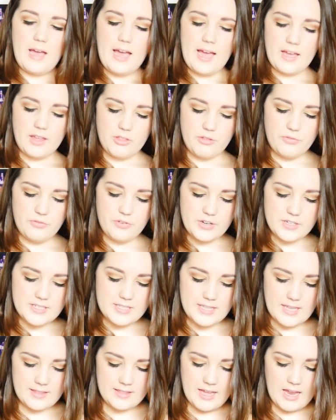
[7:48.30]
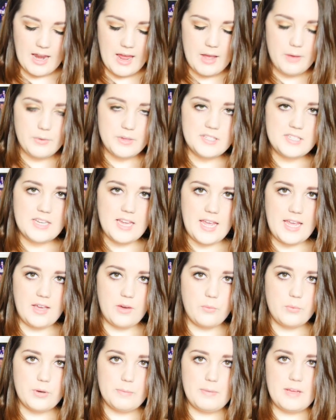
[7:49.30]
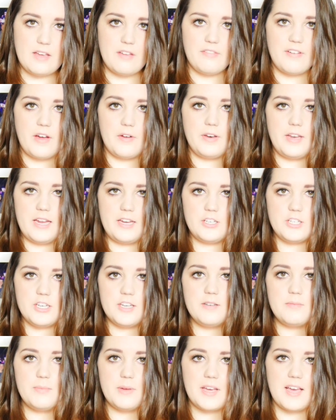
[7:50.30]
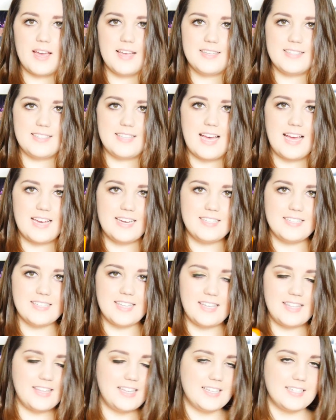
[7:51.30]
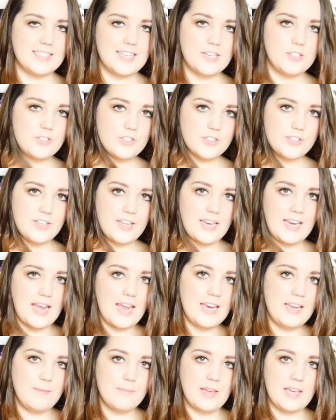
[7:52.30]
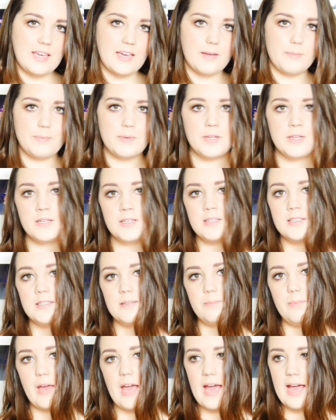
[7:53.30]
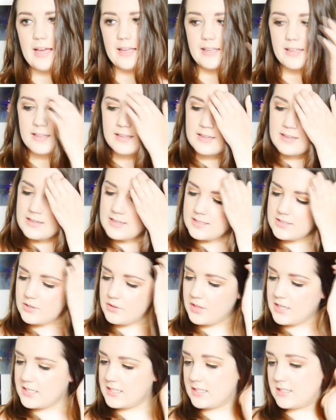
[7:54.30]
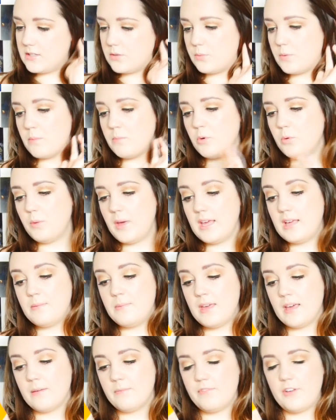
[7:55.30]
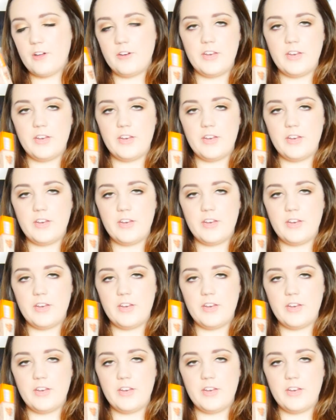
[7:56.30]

bag, the first thing that I would take would be a foundation, because that is like the essential in any makeup bag. So this is the Rimmel Wake Me Up